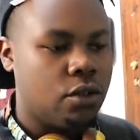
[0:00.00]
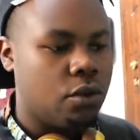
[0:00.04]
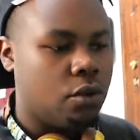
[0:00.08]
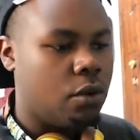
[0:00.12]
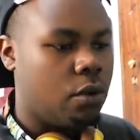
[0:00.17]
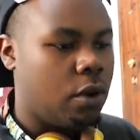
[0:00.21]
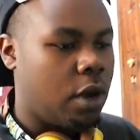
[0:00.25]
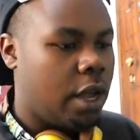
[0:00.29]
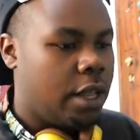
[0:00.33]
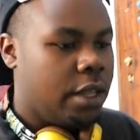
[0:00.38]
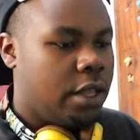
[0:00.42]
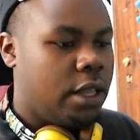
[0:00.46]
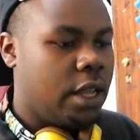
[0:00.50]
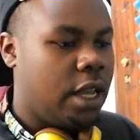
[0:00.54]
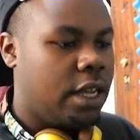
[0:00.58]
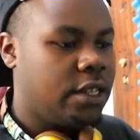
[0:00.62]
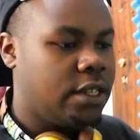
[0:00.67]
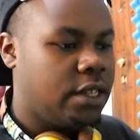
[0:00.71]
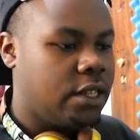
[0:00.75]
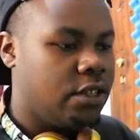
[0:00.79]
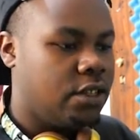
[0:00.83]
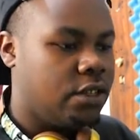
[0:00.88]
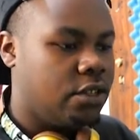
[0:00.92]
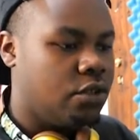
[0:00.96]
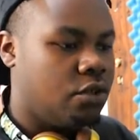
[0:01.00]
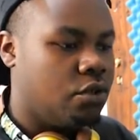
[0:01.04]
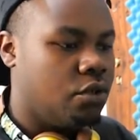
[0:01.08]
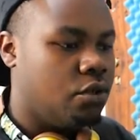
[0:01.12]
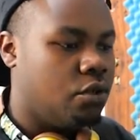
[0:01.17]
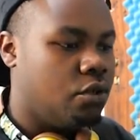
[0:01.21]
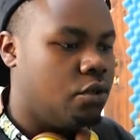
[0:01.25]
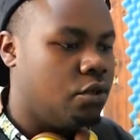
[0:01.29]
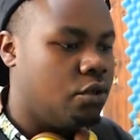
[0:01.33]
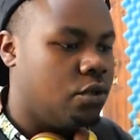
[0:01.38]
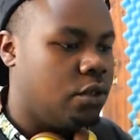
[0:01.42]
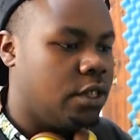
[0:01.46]
So I suggest you
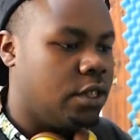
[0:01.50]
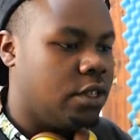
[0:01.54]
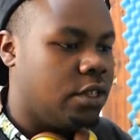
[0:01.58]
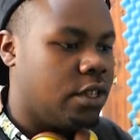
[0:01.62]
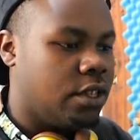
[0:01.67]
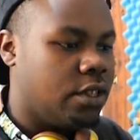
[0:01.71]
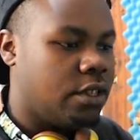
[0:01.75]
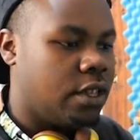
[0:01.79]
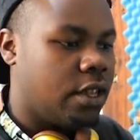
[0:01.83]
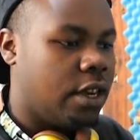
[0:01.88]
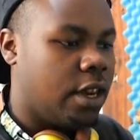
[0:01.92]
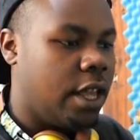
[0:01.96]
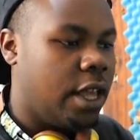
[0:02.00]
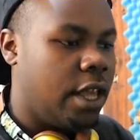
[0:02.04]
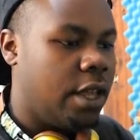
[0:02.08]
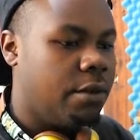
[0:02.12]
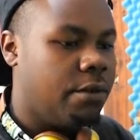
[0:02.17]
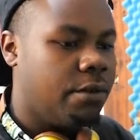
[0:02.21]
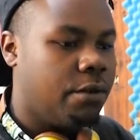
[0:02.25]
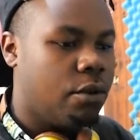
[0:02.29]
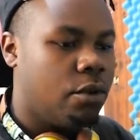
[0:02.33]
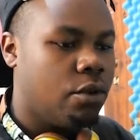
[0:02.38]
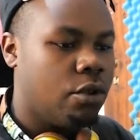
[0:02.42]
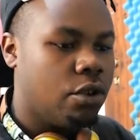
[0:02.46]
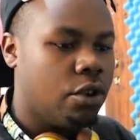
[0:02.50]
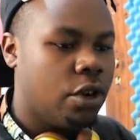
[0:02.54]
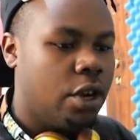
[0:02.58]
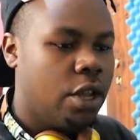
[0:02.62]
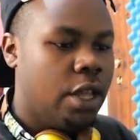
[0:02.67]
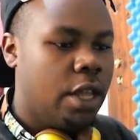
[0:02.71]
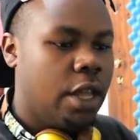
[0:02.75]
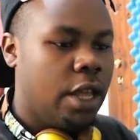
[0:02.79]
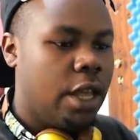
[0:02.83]
using just an A4,